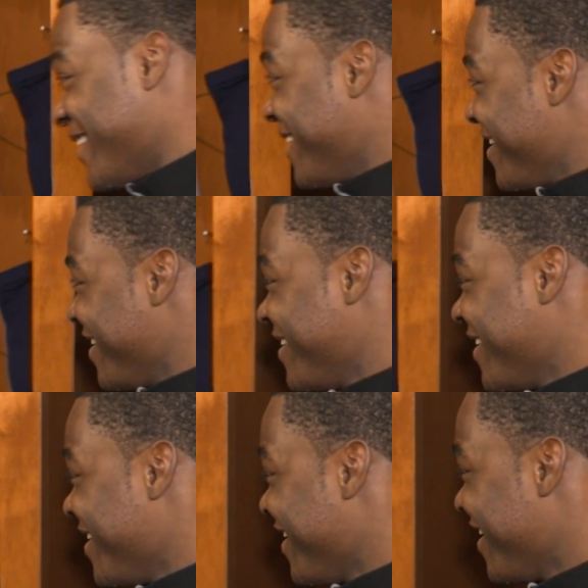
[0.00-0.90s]
he did
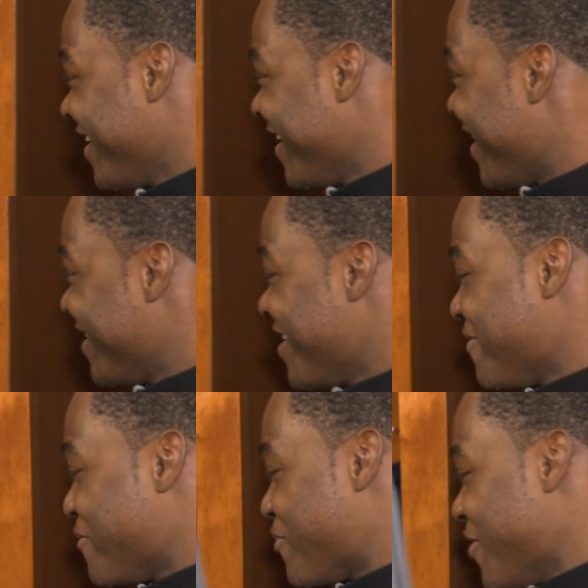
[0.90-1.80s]

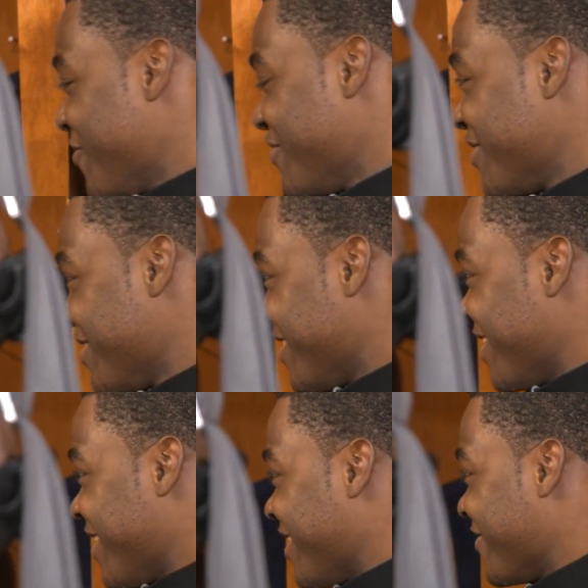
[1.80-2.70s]
it for bro.
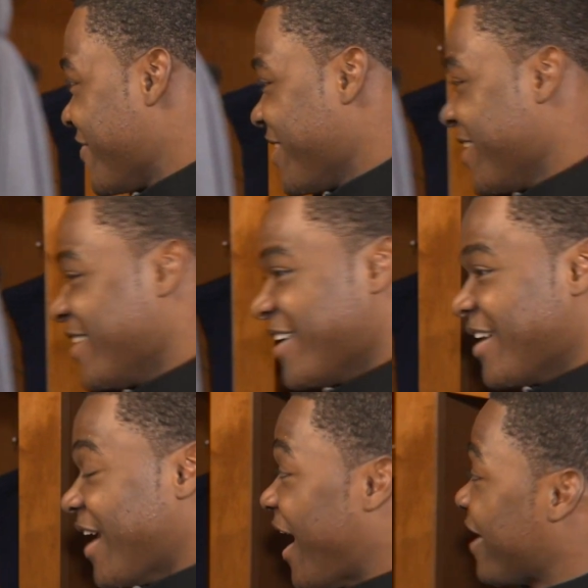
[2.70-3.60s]
I mean,
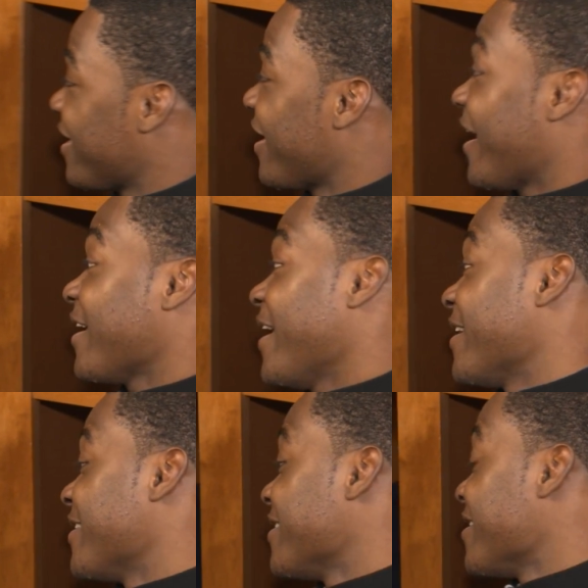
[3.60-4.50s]
like, hey,